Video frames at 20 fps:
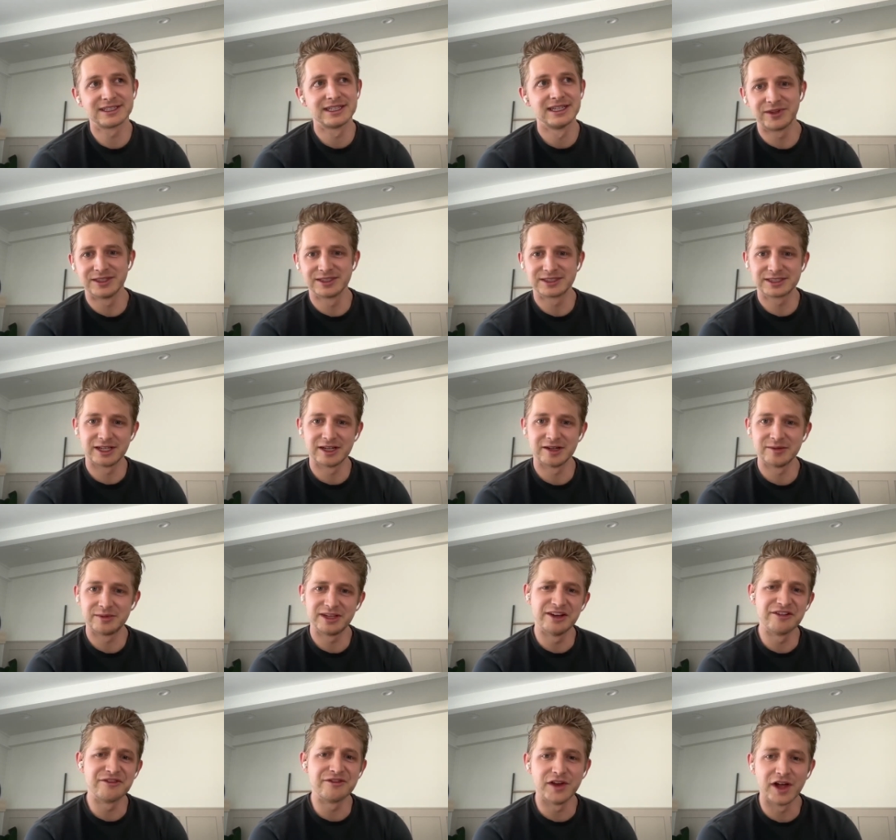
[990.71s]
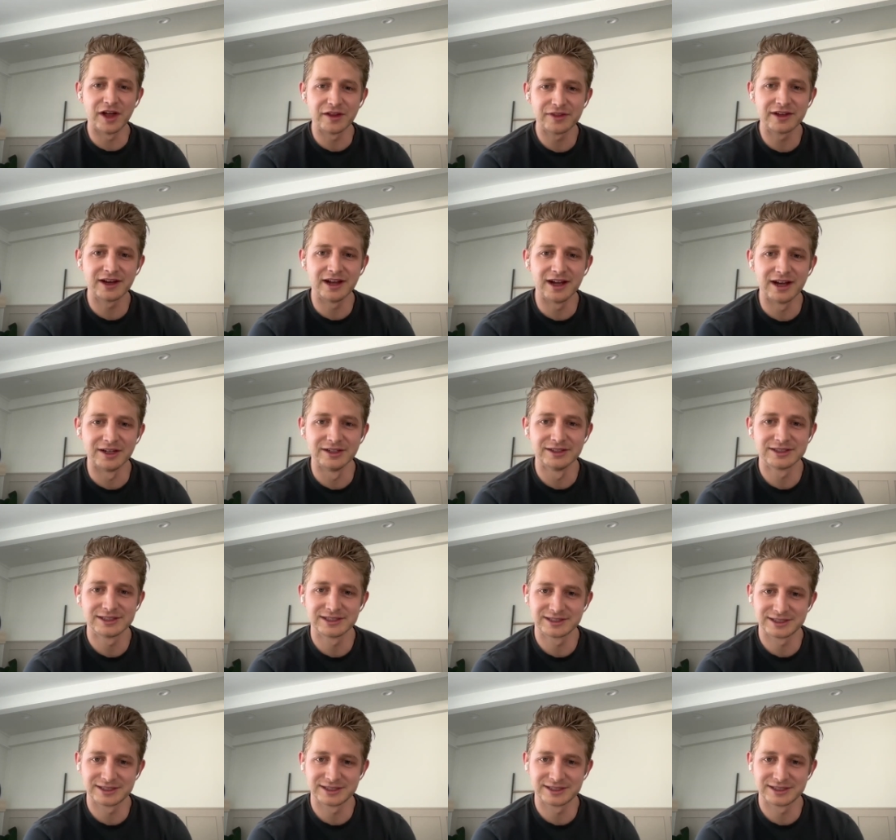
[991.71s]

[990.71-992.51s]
There's going to be, if nothing else,